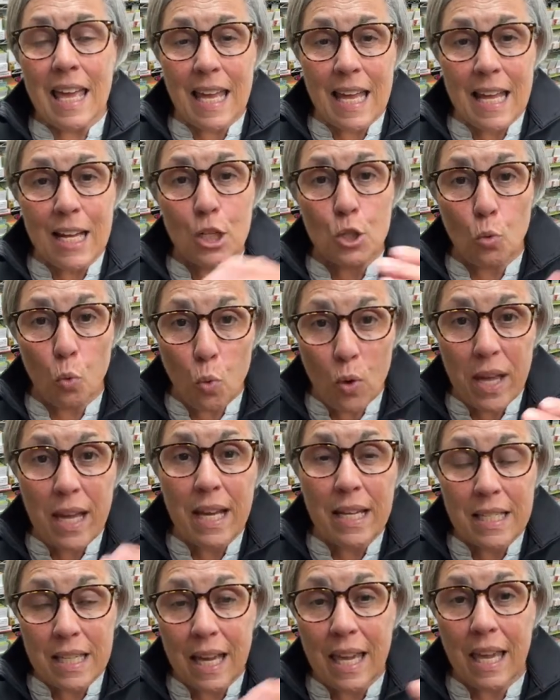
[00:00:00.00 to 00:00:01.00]
each
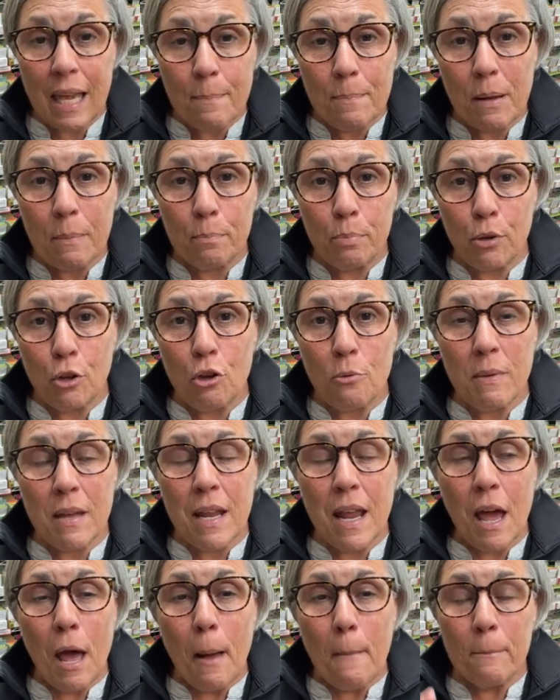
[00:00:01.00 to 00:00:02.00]
week to keep it
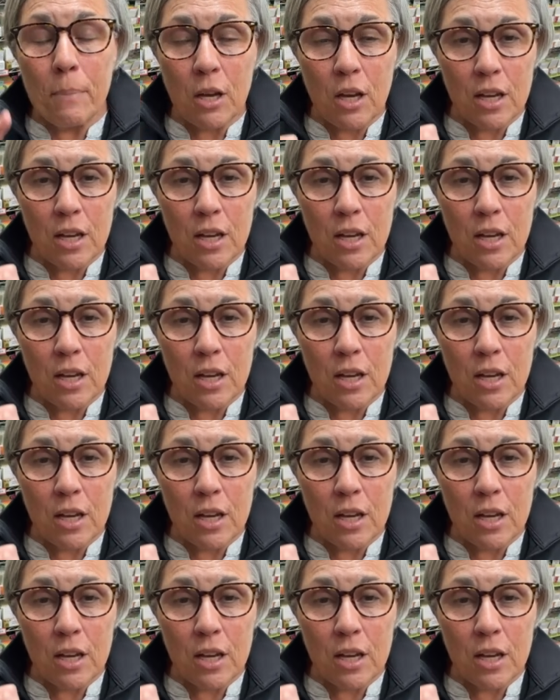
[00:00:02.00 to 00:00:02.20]
blooming